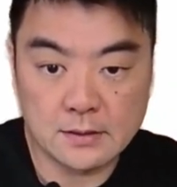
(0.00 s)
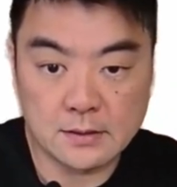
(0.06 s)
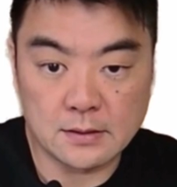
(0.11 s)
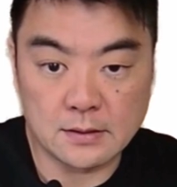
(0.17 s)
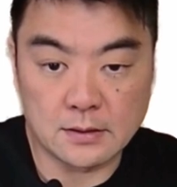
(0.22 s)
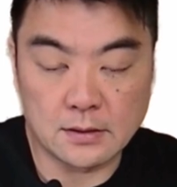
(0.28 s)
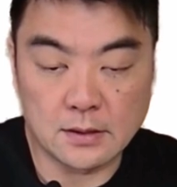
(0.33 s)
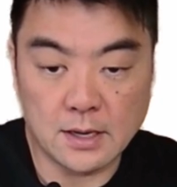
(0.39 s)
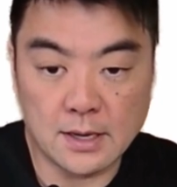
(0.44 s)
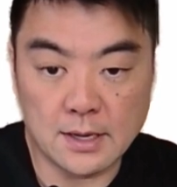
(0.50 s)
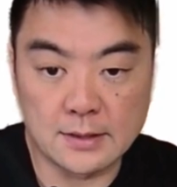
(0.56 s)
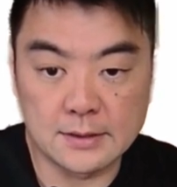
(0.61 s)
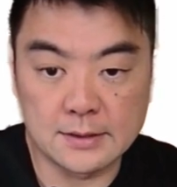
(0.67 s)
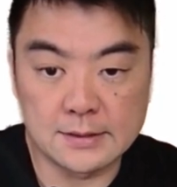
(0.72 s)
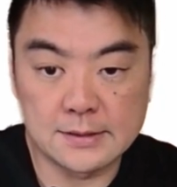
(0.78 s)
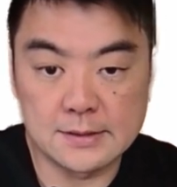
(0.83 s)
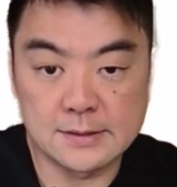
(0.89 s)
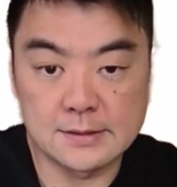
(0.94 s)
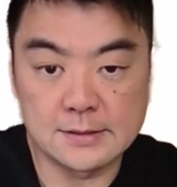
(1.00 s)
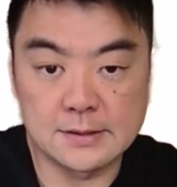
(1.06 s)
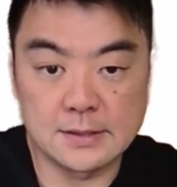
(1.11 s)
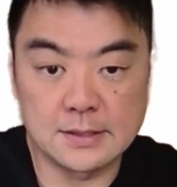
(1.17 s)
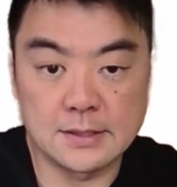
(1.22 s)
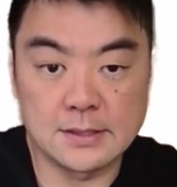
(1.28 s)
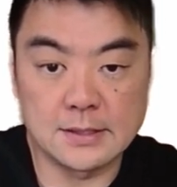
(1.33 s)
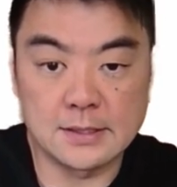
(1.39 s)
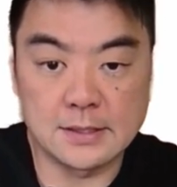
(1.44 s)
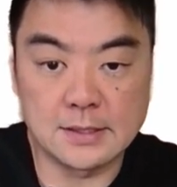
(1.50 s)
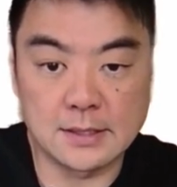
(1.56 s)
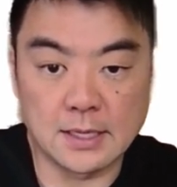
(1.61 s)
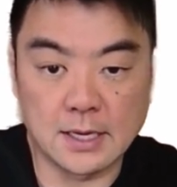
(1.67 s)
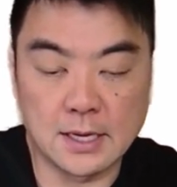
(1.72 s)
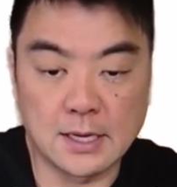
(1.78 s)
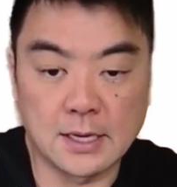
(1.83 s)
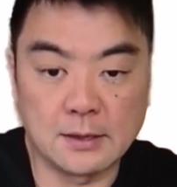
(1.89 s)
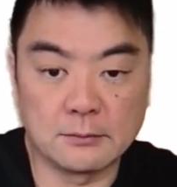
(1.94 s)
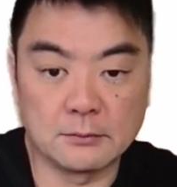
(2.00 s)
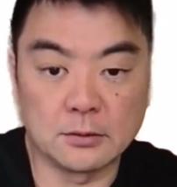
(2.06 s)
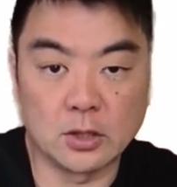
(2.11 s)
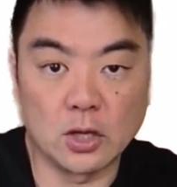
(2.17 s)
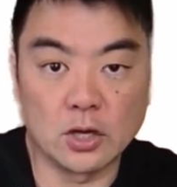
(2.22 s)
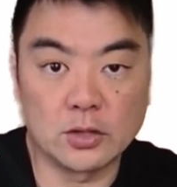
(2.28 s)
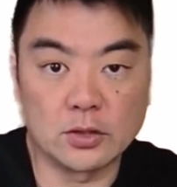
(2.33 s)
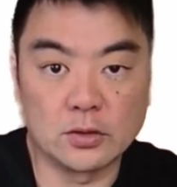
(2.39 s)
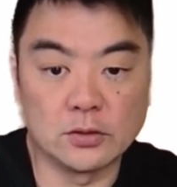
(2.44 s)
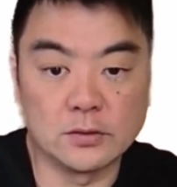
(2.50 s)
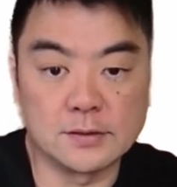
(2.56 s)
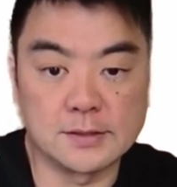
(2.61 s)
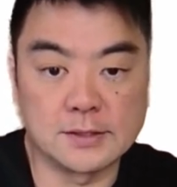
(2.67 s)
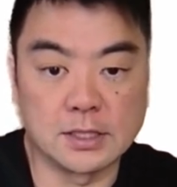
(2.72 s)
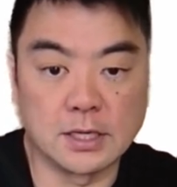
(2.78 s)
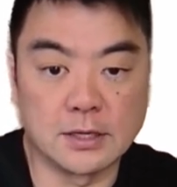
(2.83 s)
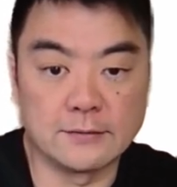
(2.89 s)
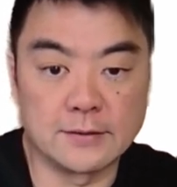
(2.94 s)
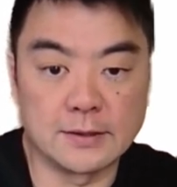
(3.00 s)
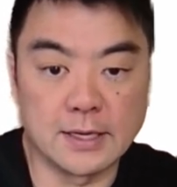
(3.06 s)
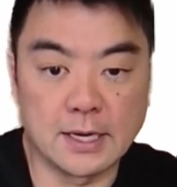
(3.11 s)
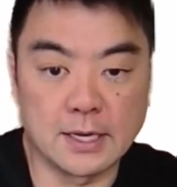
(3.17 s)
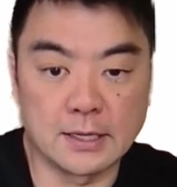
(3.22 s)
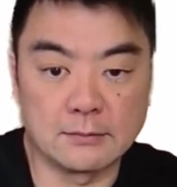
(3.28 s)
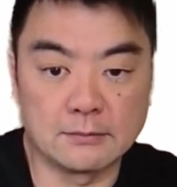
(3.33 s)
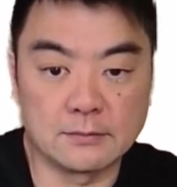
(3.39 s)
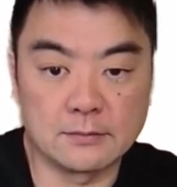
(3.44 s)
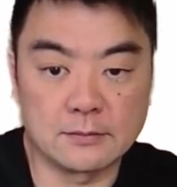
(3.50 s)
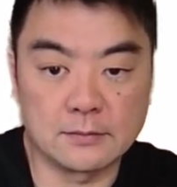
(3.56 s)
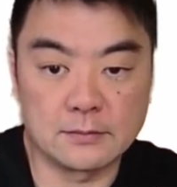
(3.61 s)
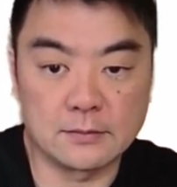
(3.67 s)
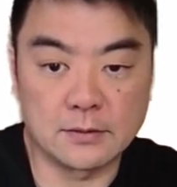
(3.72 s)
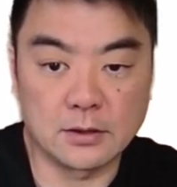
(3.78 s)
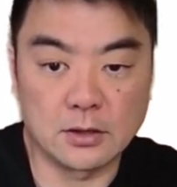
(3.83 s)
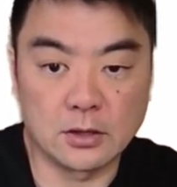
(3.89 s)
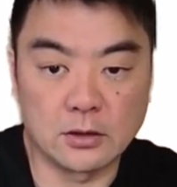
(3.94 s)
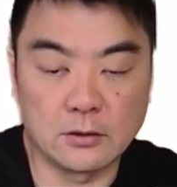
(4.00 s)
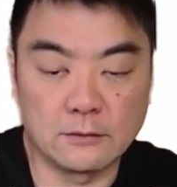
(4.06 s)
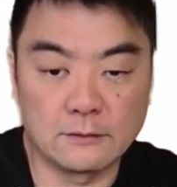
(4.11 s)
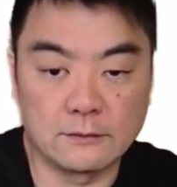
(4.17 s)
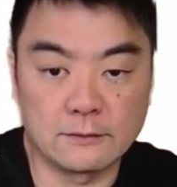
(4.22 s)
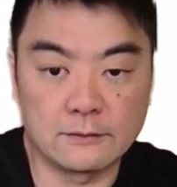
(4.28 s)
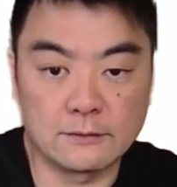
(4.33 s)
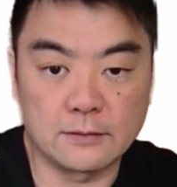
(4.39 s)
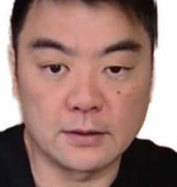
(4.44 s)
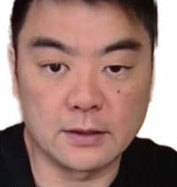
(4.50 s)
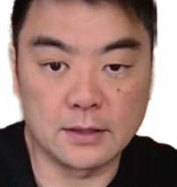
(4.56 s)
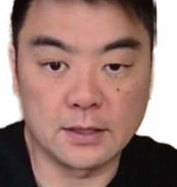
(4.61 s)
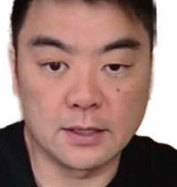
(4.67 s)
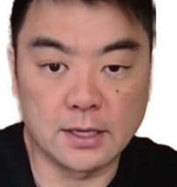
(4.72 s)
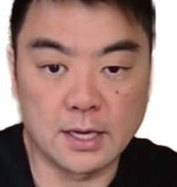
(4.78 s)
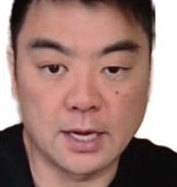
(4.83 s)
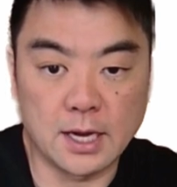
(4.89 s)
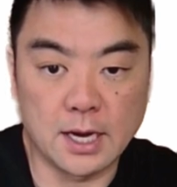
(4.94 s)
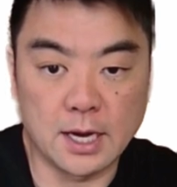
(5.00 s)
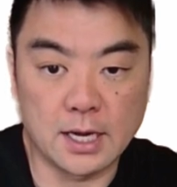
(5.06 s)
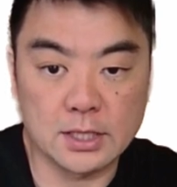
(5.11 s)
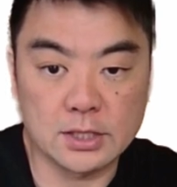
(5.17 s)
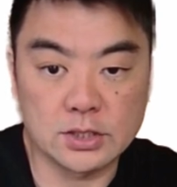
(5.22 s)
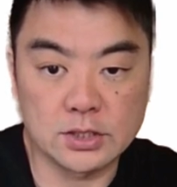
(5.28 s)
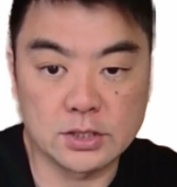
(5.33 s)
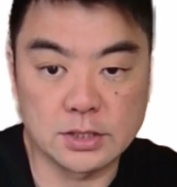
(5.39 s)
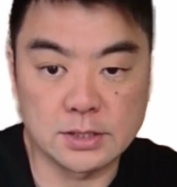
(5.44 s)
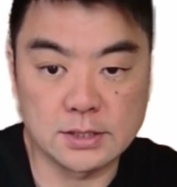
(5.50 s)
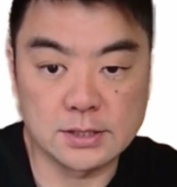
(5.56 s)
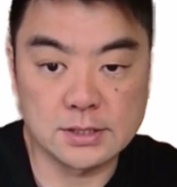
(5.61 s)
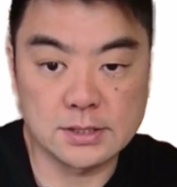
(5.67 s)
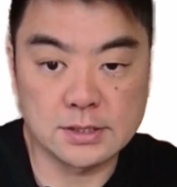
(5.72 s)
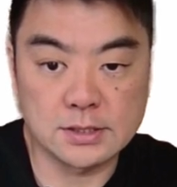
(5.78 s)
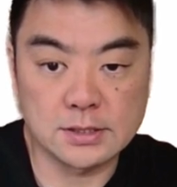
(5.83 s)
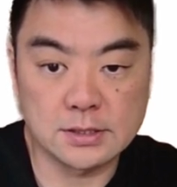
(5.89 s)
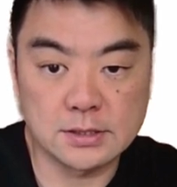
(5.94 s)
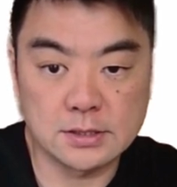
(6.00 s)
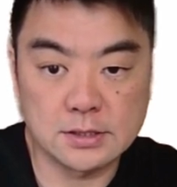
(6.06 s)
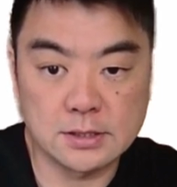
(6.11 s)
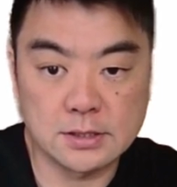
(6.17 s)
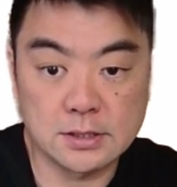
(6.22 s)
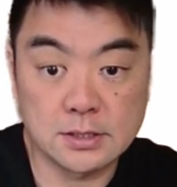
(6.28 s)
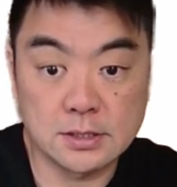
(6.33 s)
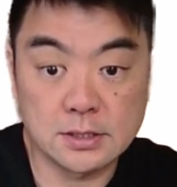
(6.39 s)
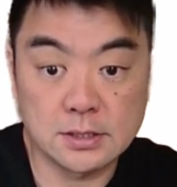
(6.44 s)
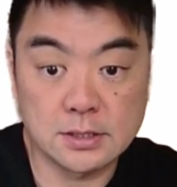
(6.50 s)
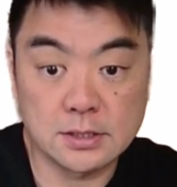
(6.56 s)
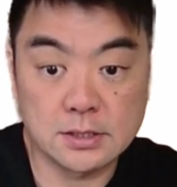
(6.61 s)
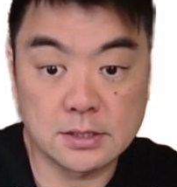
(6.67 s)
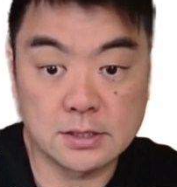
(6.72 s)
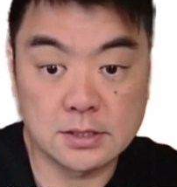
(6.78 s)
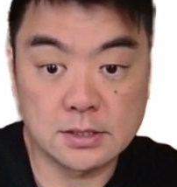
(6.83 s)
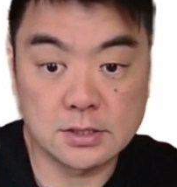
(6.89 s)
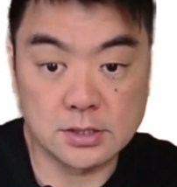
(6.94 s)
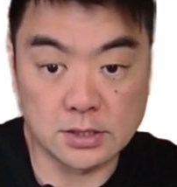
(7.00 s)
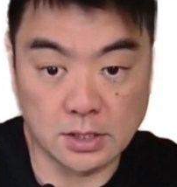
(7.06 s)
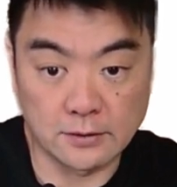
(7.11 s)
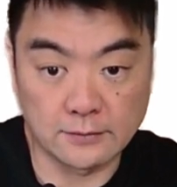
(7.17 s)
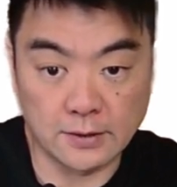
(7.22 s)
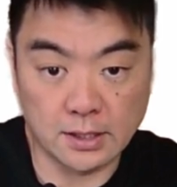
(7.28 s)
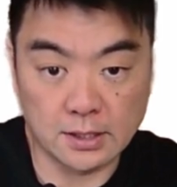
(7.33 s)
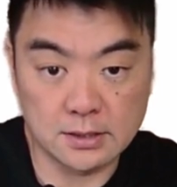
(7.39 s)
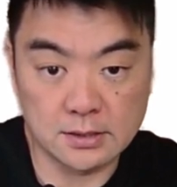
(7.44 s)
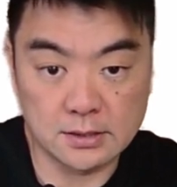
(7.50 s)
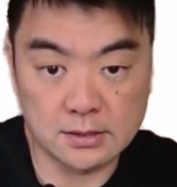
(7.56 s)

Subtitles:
All right, and then this is the local server name of ArcGIS Server.